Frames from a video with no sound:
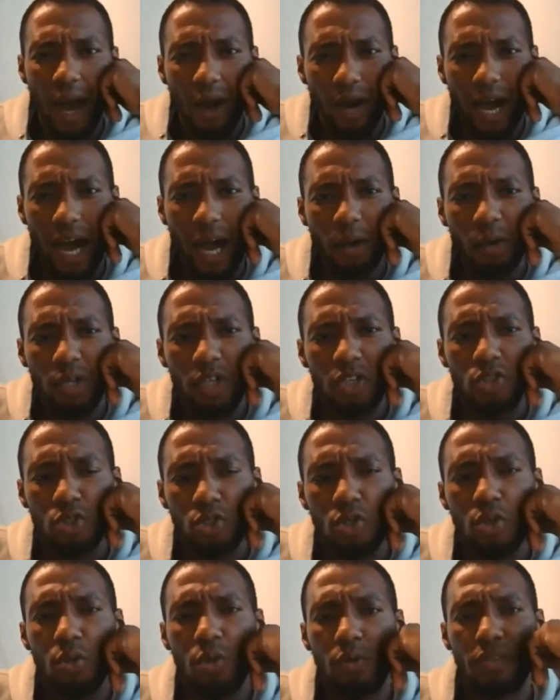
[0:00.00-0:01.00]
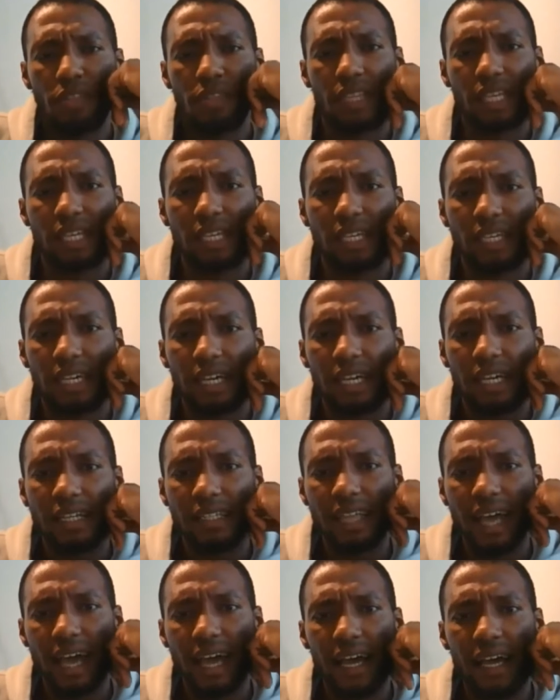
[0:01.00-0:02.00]
how can you think
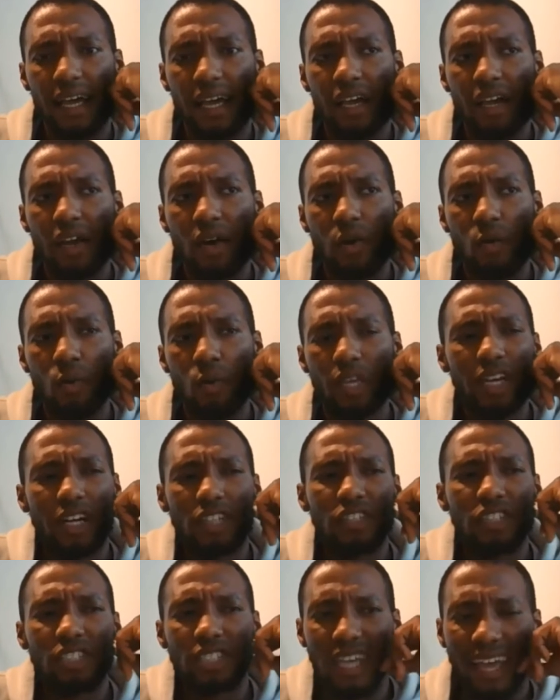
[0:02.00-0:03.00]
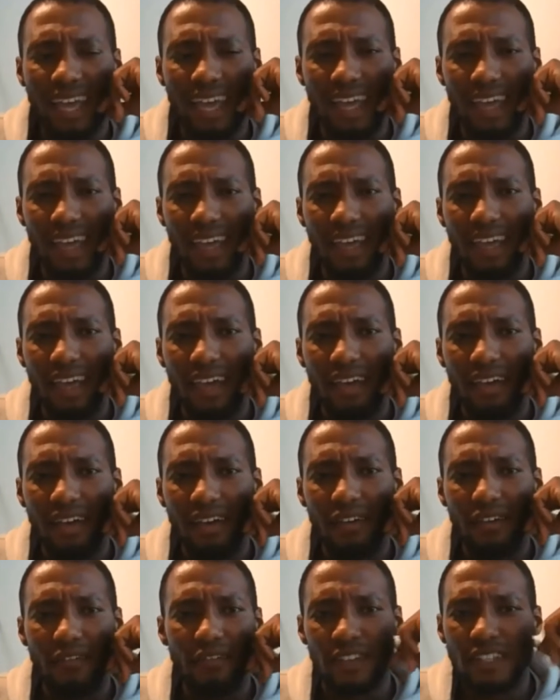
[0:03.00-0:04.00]
that we are just here
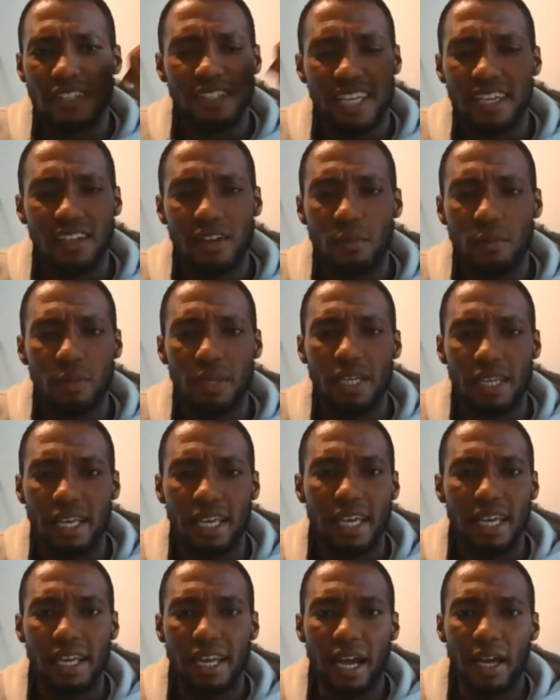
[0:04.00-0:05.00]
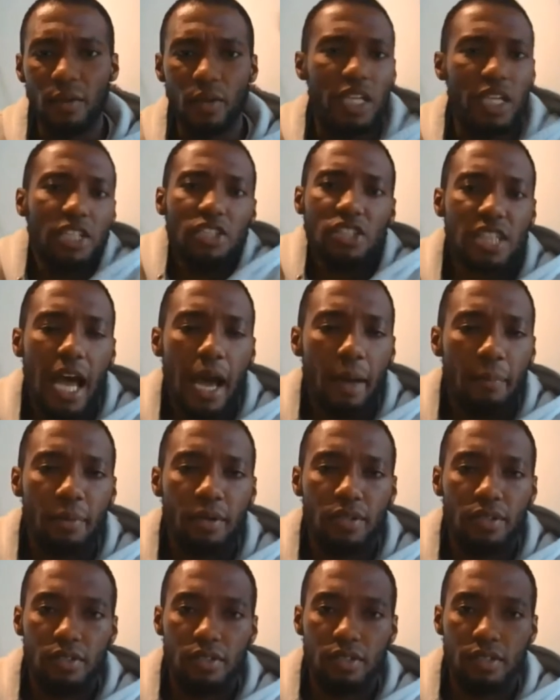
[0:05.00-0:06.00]
for the sake of being here? Like, it just
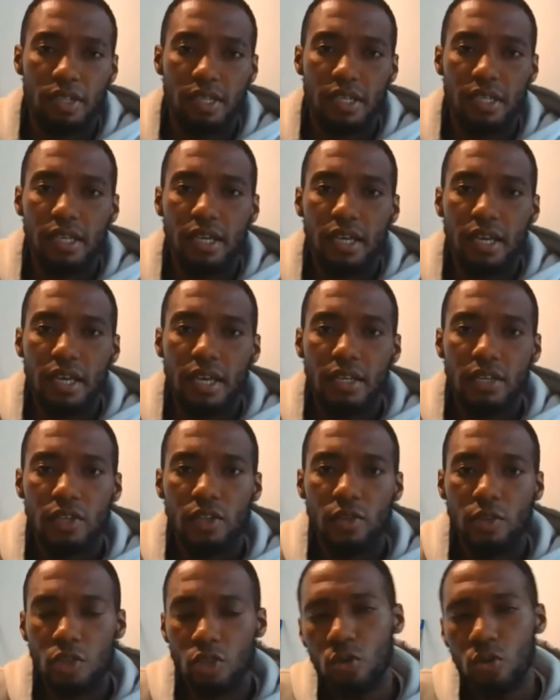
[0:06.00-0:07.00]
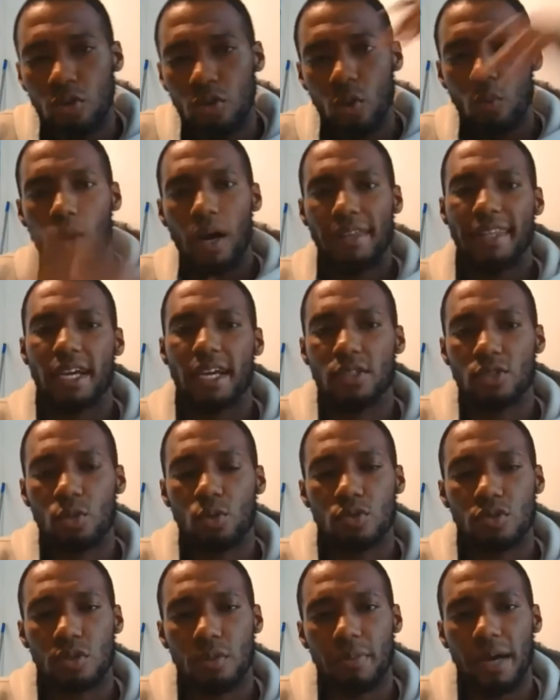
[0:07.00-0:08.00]
happened. Yeah. You're the one that
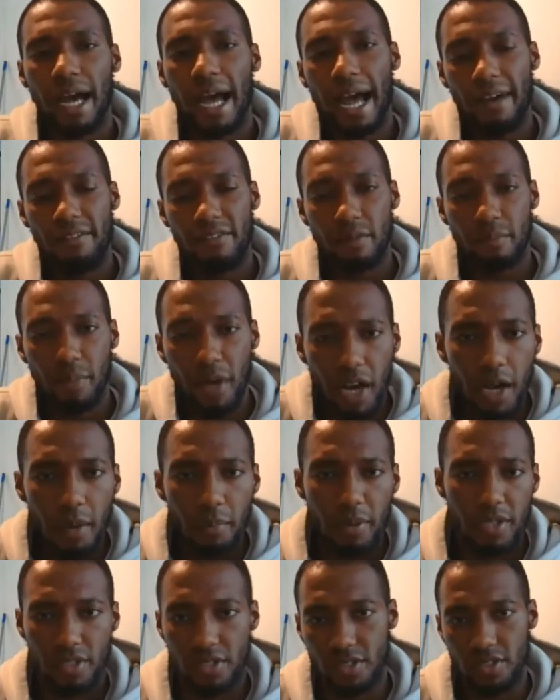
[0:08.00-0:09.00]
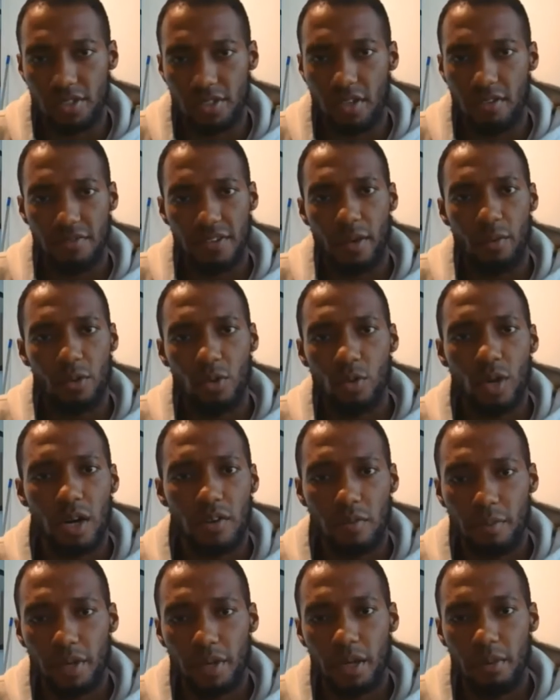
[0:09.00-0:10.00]
talks about having purpose and stuff. Like, we
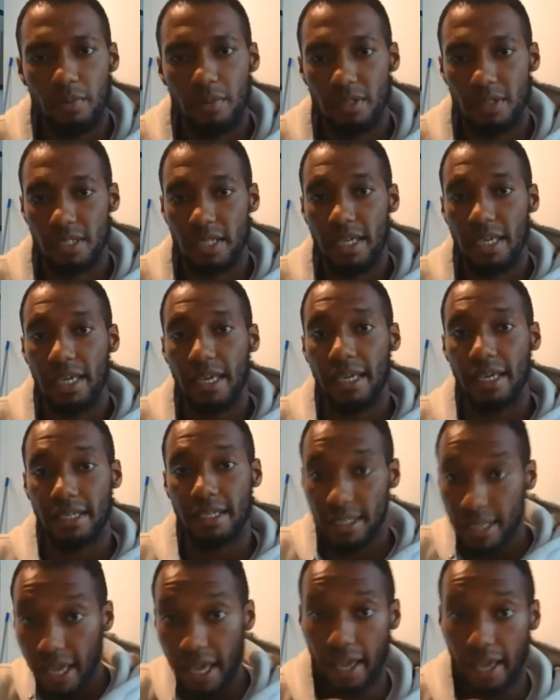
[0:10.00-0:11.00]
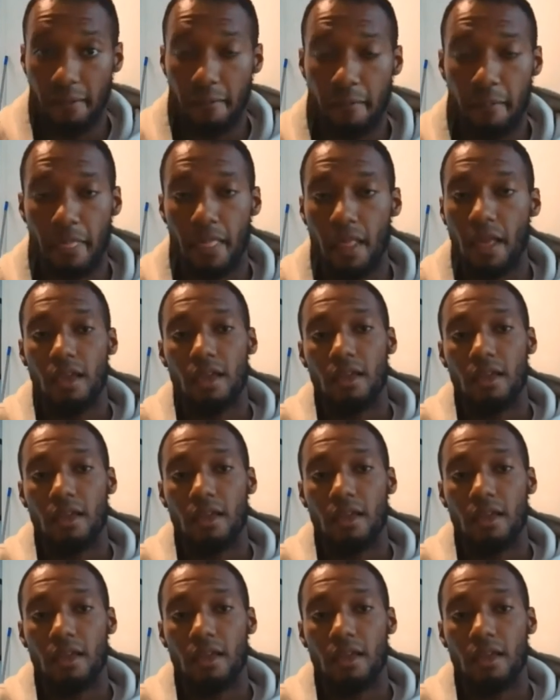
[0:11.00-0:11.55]
were a purpose. Yes.